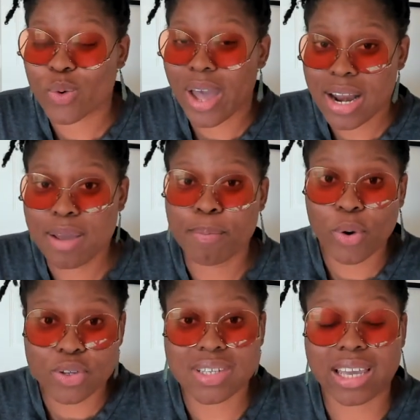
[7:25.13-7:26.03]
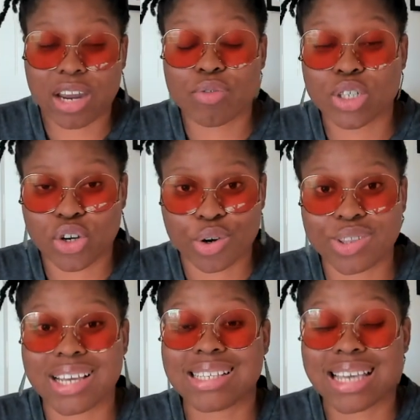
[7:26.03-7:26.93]
so any books that get
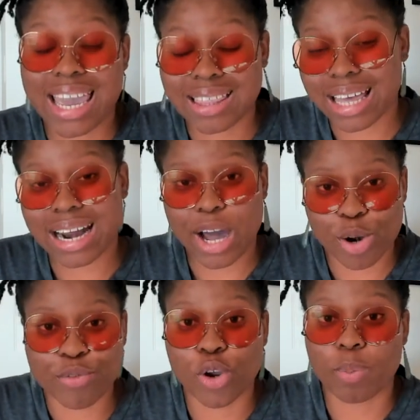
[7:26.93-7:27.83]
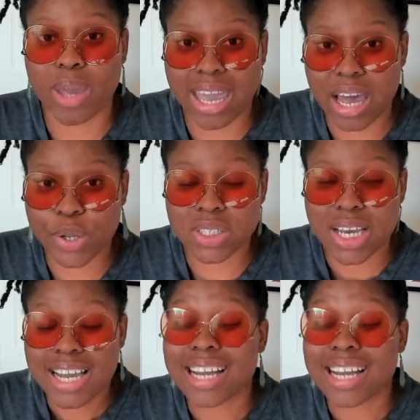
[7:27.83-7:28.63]
returned, they take that out of your payout.